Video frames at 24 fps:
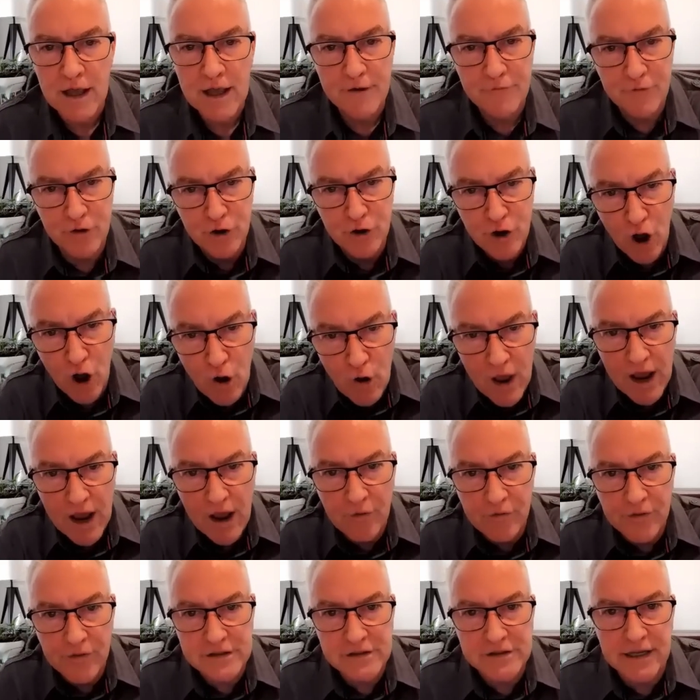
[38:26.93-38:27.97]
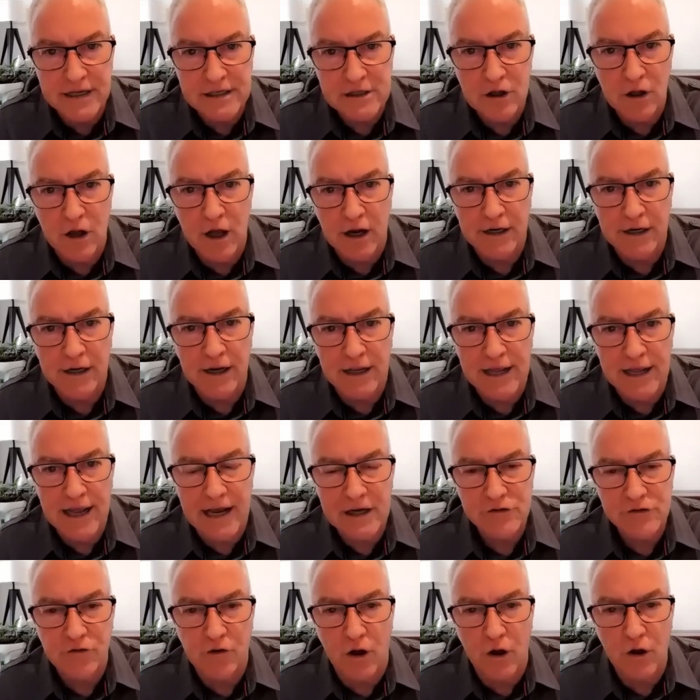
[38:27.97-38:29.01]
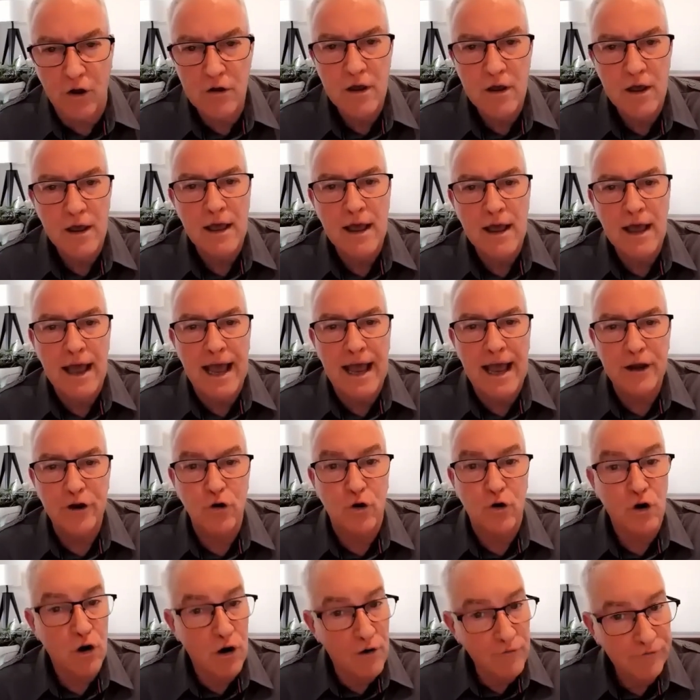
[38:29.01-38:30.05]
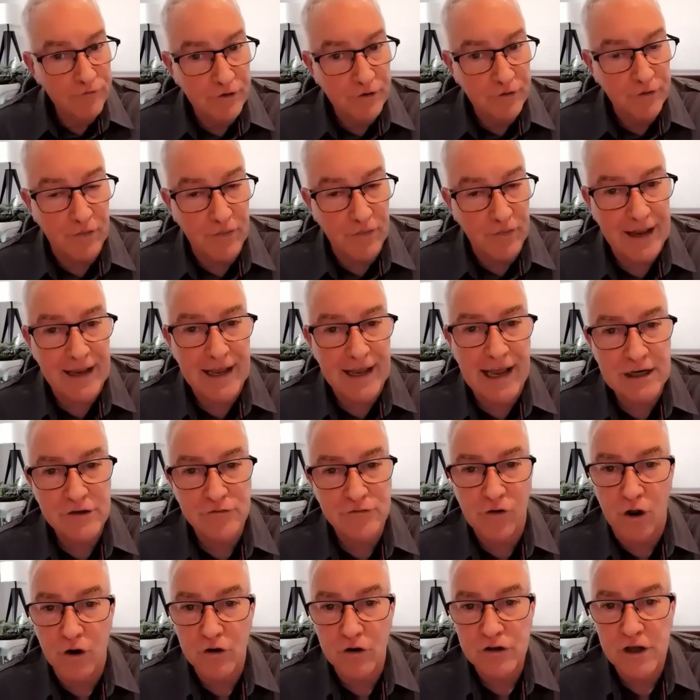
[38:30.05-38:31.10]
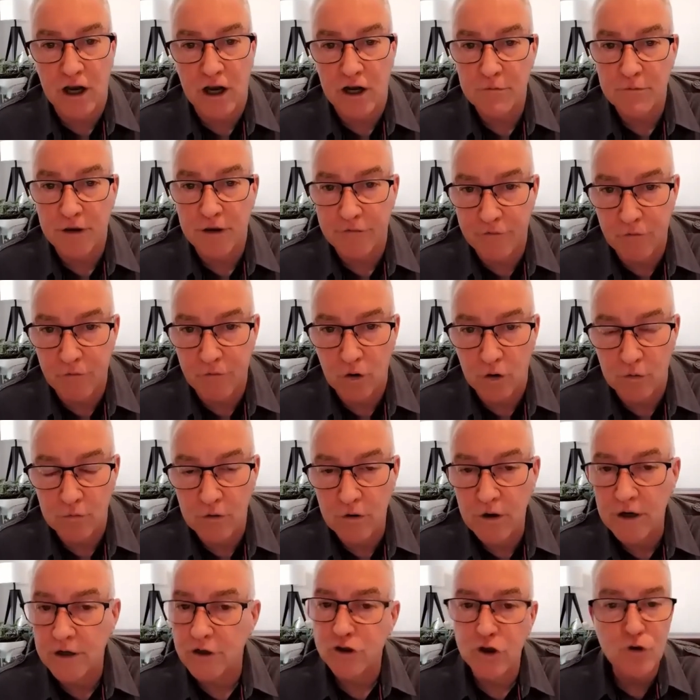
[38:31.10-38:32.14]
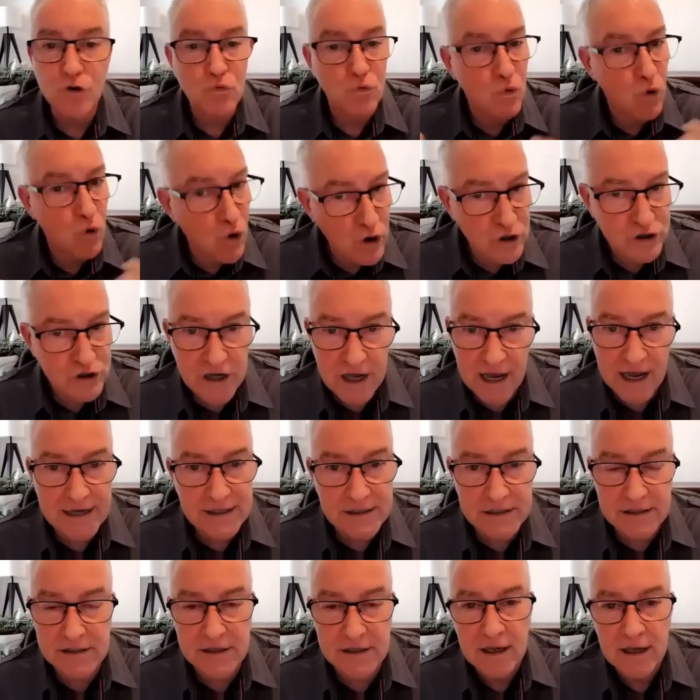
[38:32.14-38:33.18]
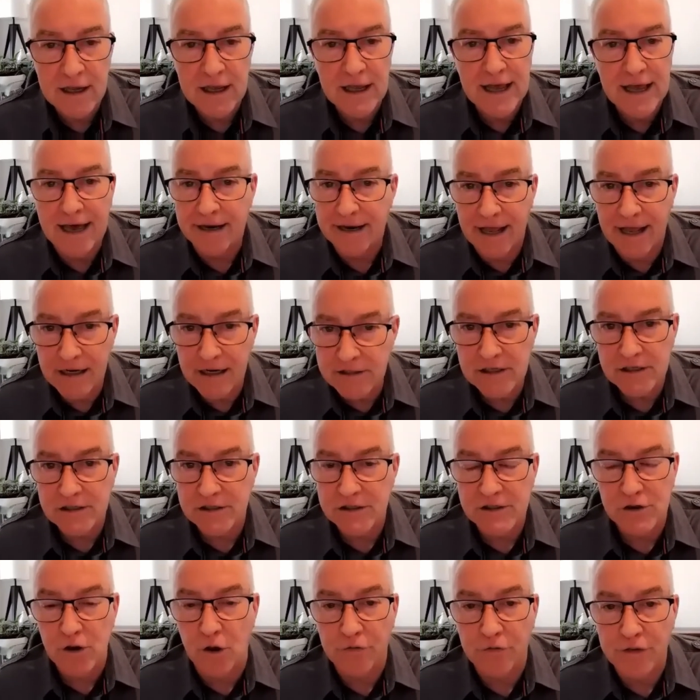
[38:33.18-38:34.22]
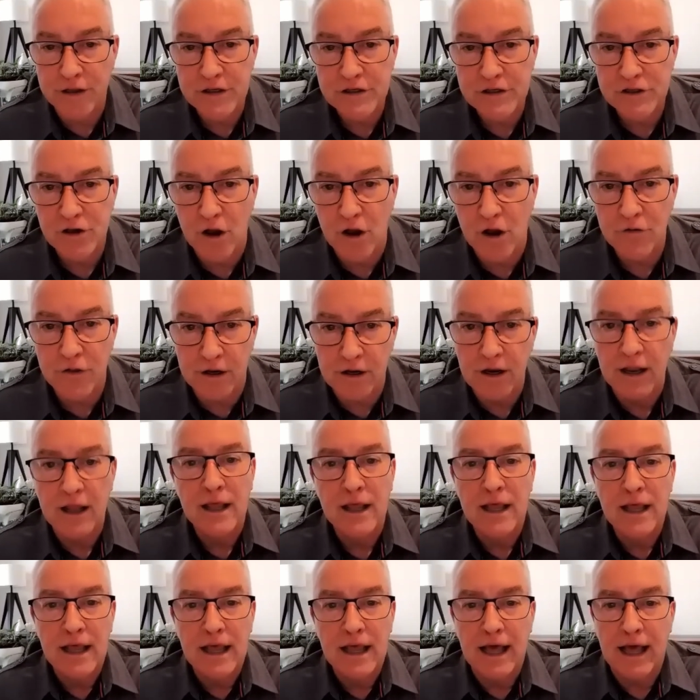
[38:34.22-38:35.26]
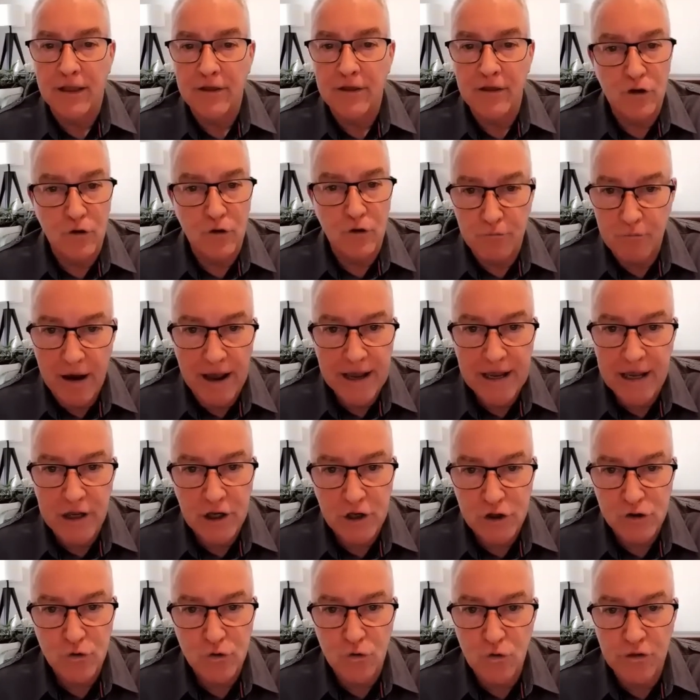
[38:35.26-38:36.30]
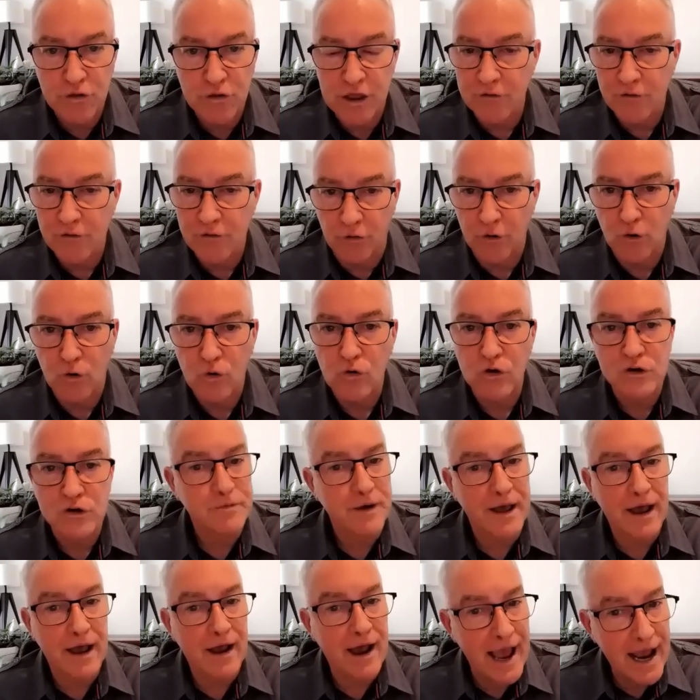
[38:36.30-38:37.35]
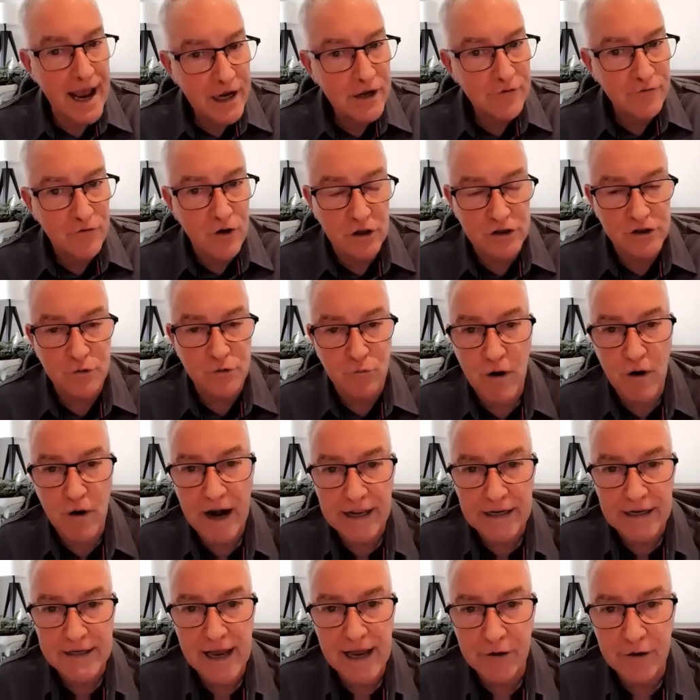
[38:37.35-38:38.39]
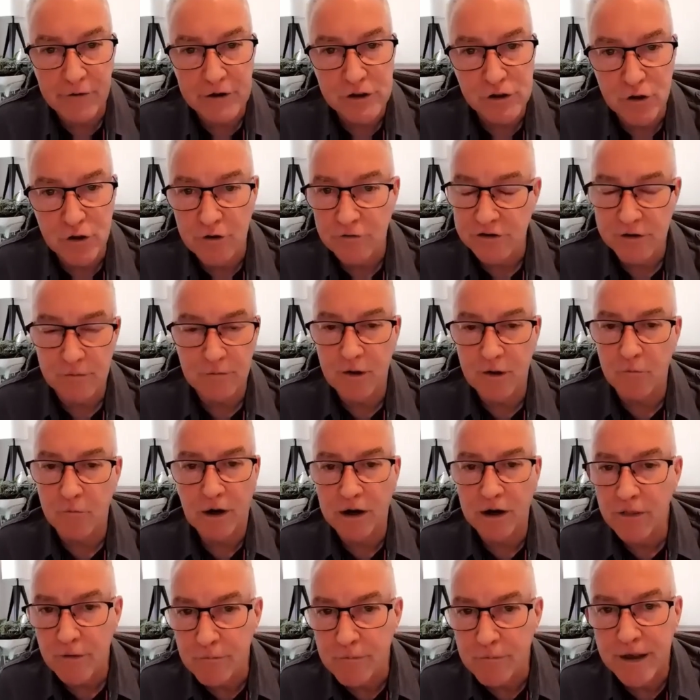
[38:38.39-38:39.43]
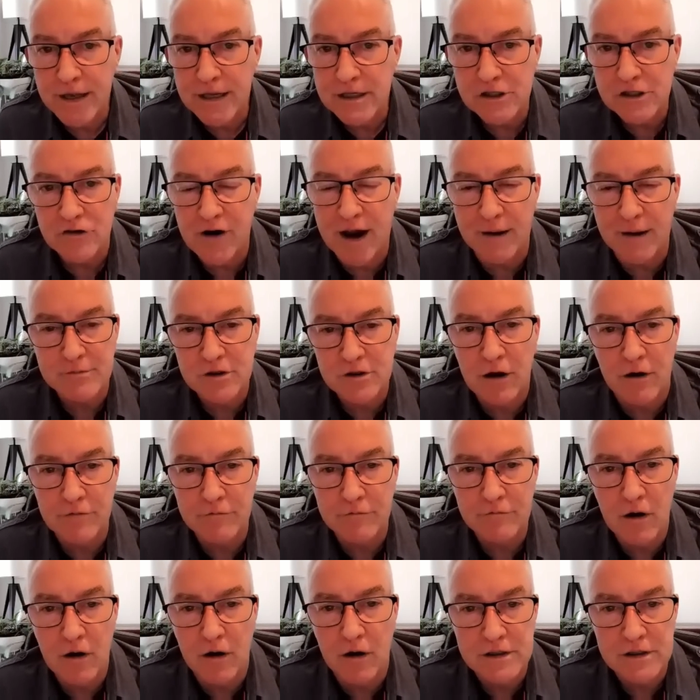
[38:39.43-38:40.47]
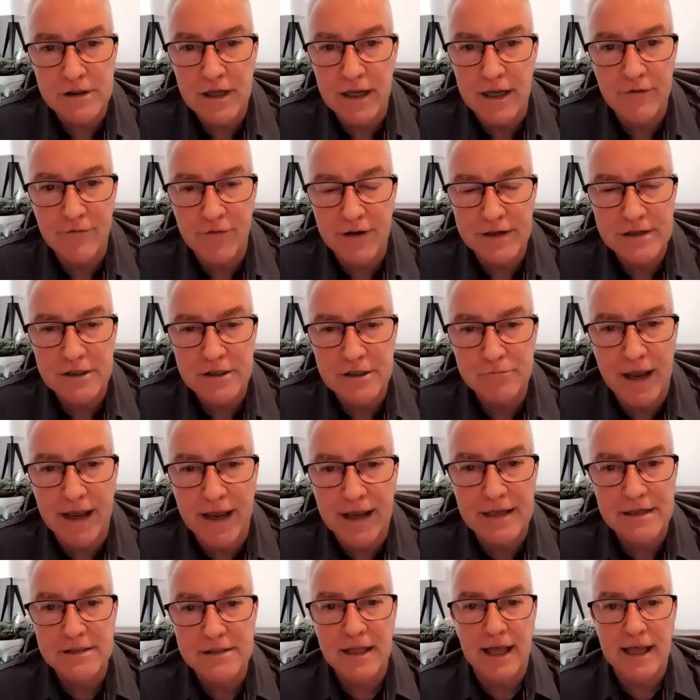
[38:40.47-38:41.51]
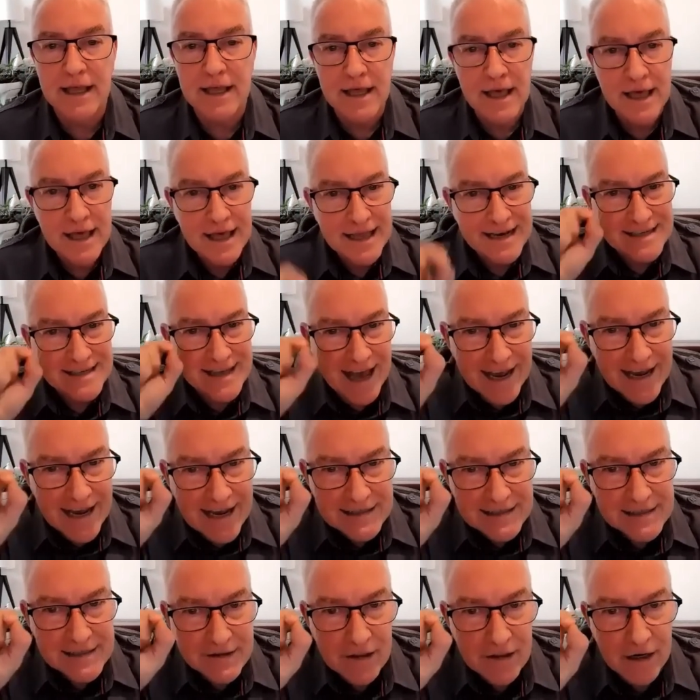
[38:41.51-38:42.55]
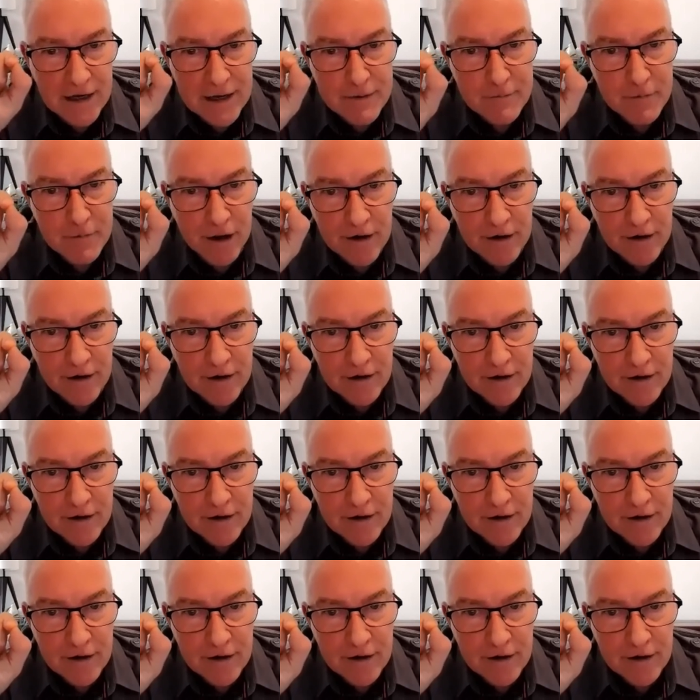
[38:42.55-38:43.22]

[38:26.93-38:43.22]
If you know how this thing's likely to cash flow and you're confident that cash flow is going to be affordable, and do worst case analysis on this so that you're making sure that you've got the horsepower and you've got some rainy day reserves. One of the biggest traps I see investors make is they take it to the limit.